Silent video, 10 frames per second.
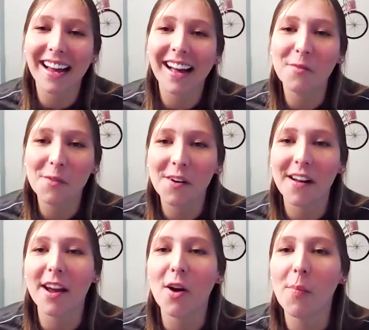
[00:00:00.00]
Yeah. Well,
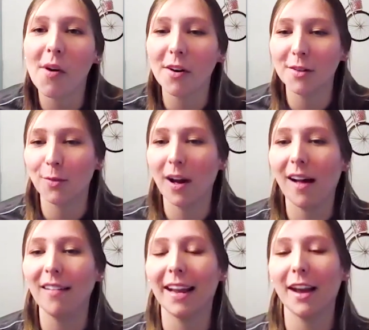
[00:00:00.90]
I hope all goes
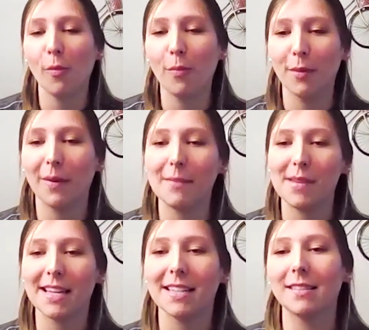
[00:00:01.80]
well and I hope your
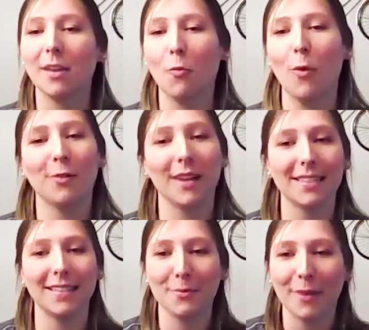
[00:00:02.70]
baby is well
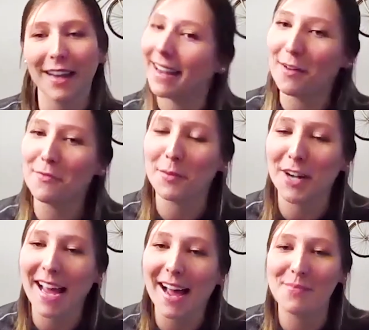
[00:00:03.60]
rested waking up from
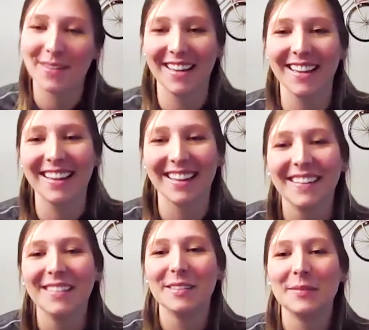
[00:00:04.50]
her nap.
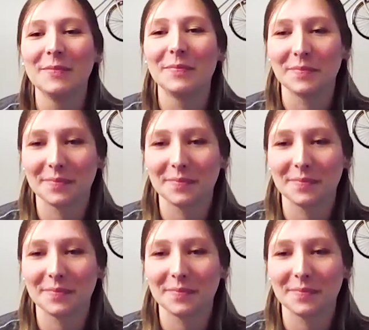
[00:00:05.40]
I